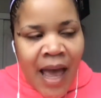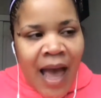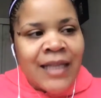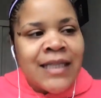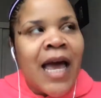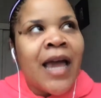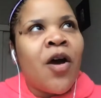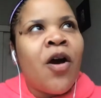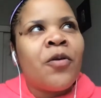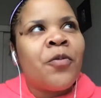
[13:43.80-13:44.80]
I, I
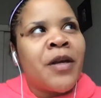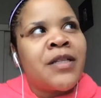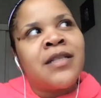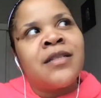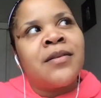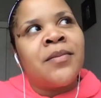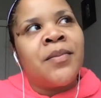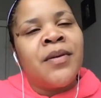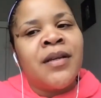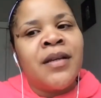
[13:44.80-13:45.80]
call racism
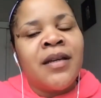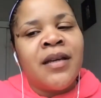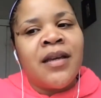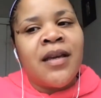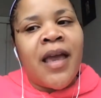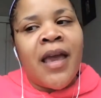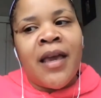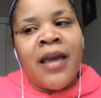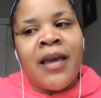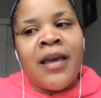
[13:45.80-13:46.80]

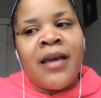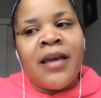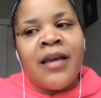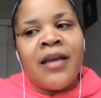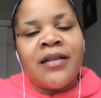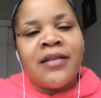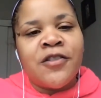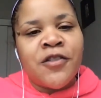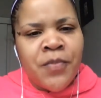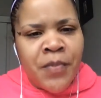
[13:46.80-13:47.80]
a
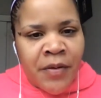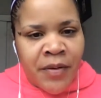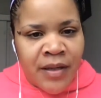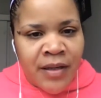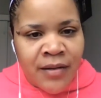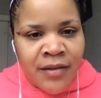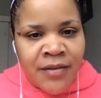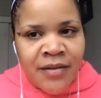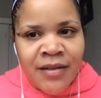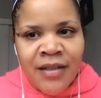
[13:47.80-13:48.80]
spirit killer,
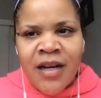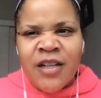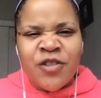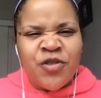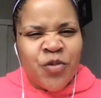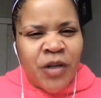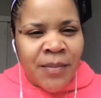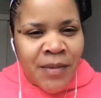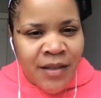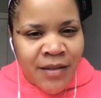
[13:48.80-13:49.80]
a
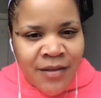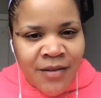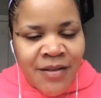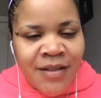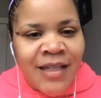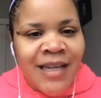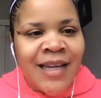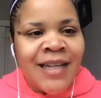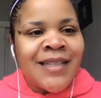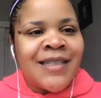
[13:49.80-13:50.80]
dream killer.
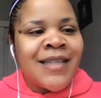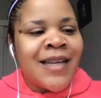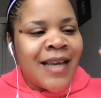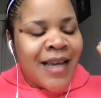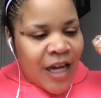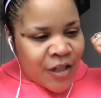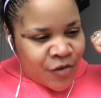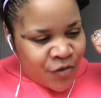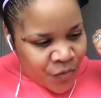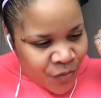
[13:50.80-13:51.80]
It is a
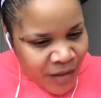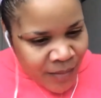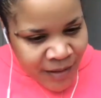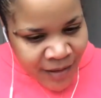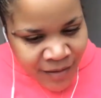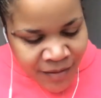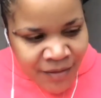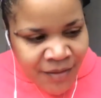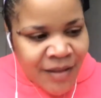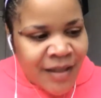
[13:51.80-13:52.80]
dream
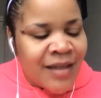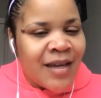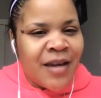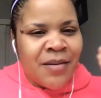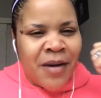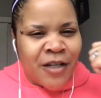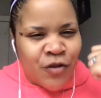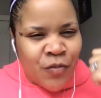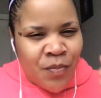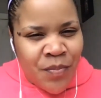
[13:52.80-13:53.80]
killer. It makes
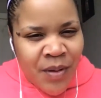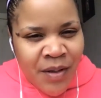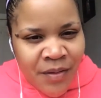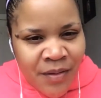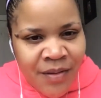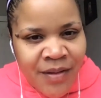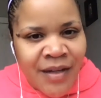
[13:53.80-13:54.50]
you bitter.